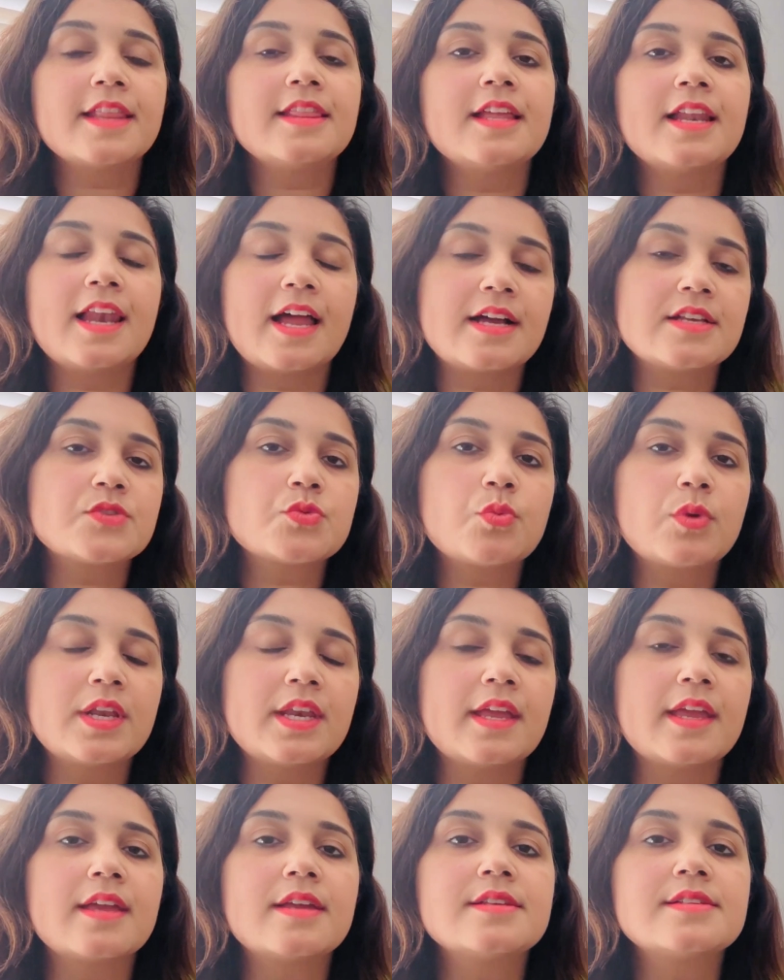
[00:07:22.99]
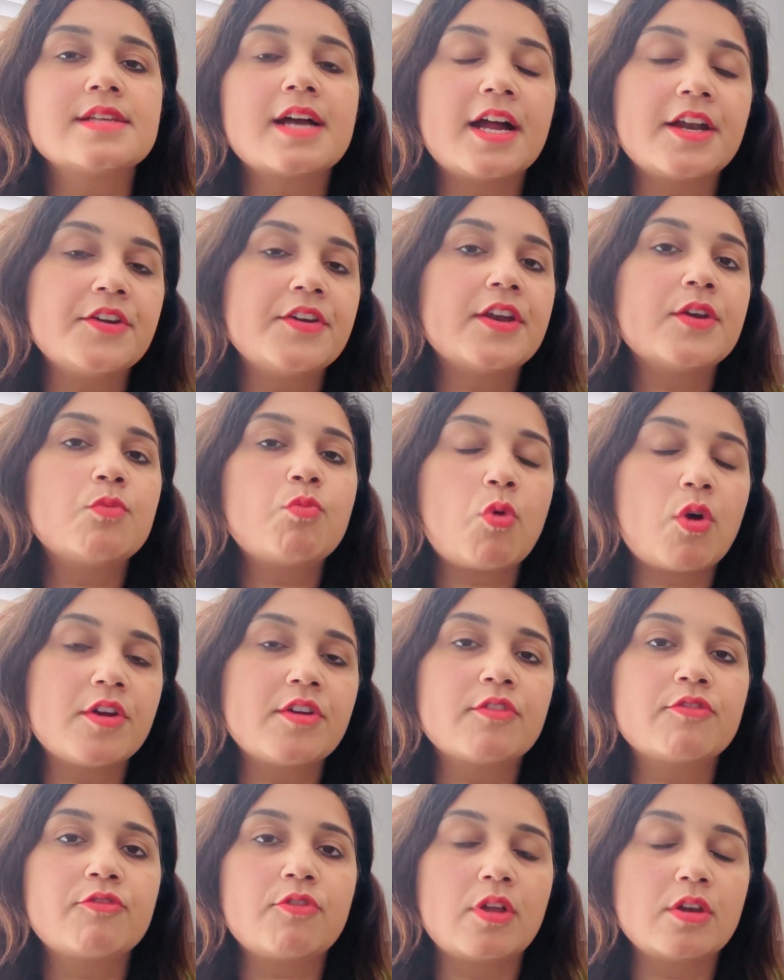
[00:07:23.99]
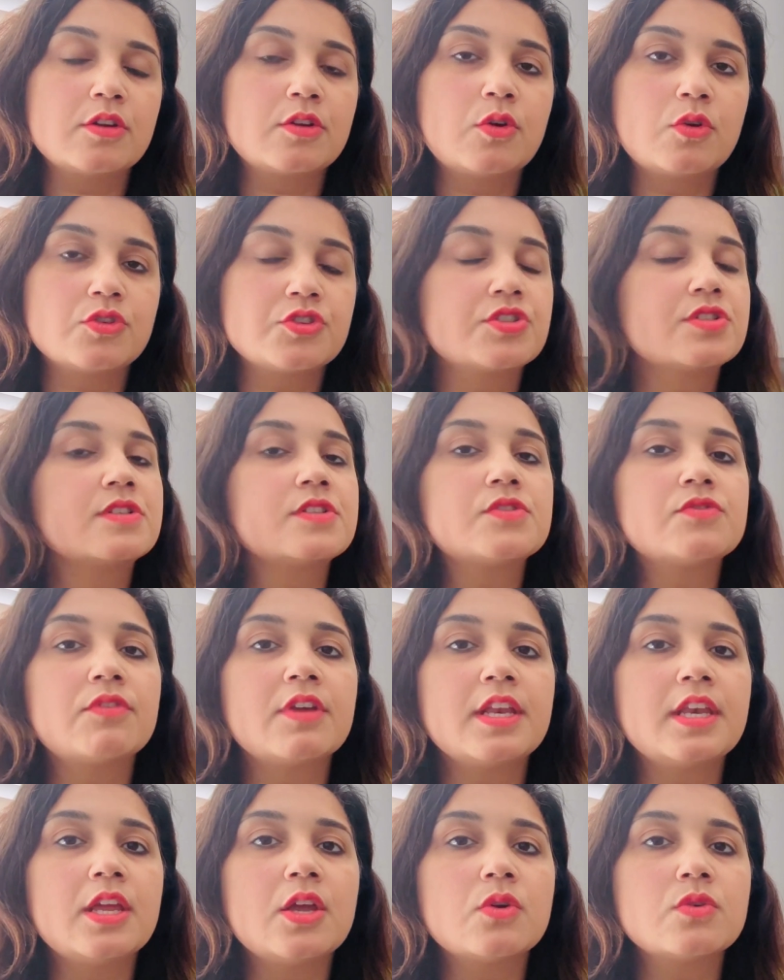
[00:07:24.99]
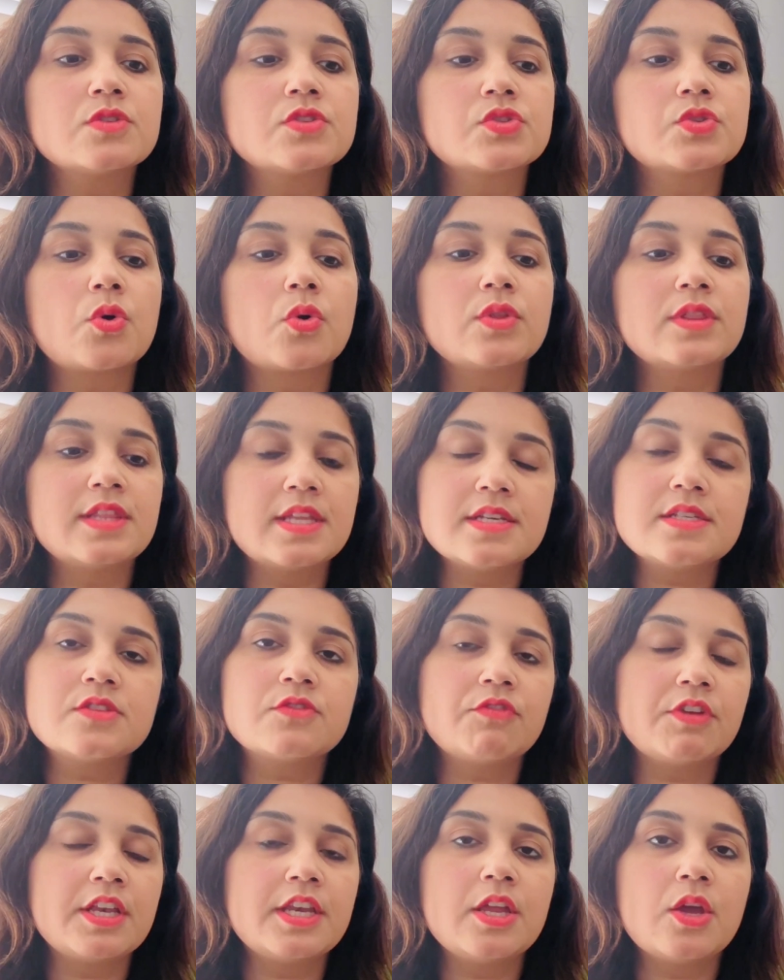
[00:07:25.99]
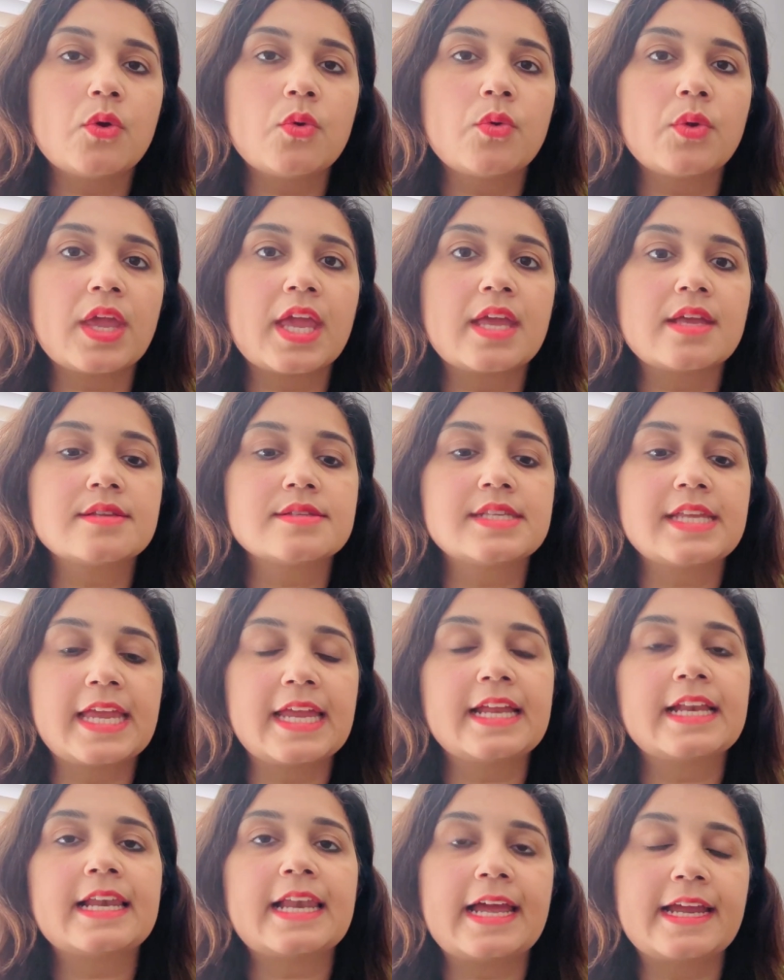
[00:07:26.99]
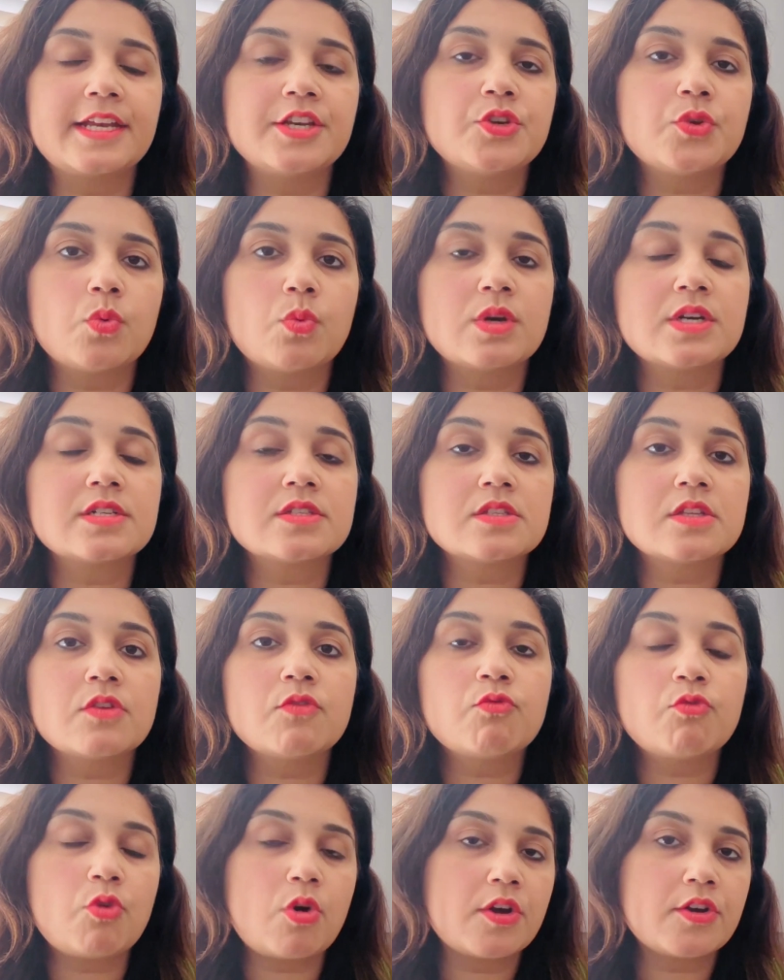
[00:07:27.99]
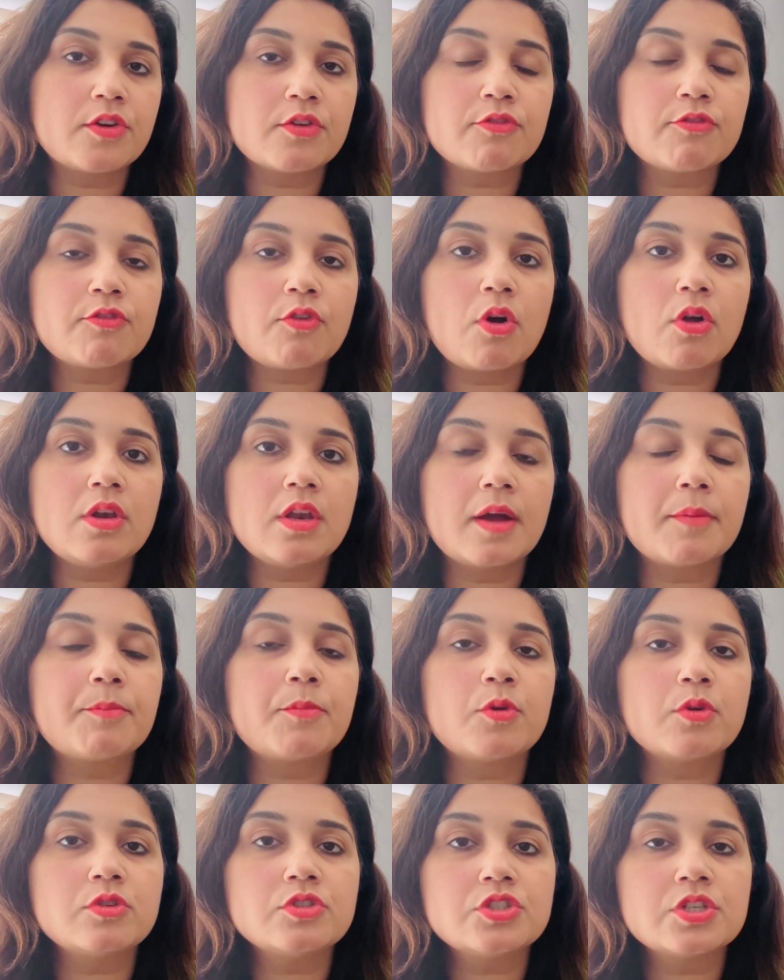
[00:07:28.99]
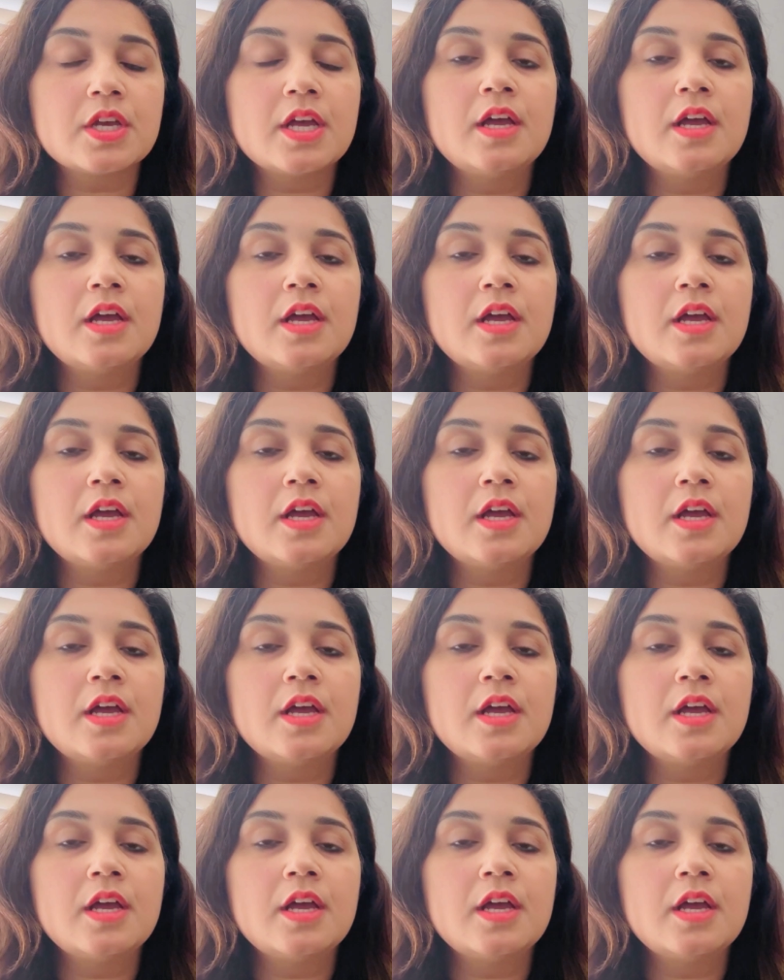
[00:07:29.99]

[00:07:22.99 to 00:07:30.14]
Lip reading: And the last one is 100 Waterfall questions video. So this video is inclined towards the waterfall approach.